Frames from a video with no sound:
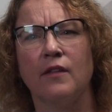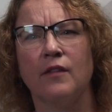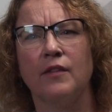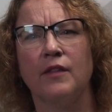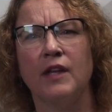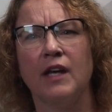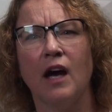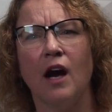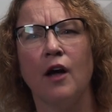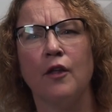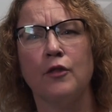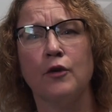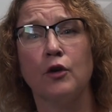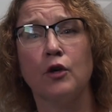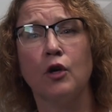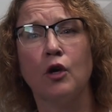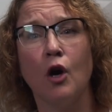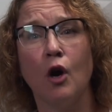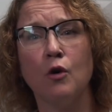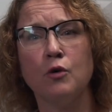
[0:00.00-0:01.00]
the other
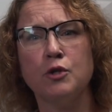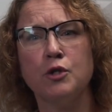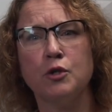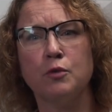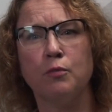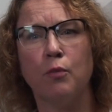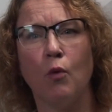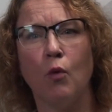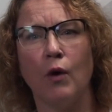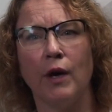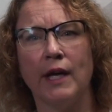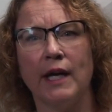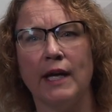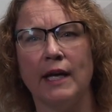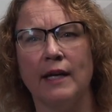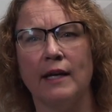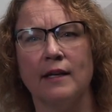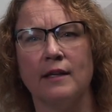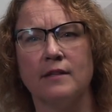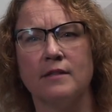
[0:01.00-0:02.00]
ghost boy
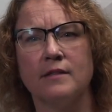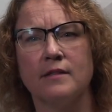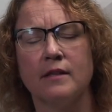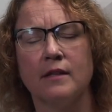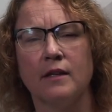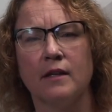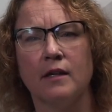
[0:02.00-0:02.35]
is?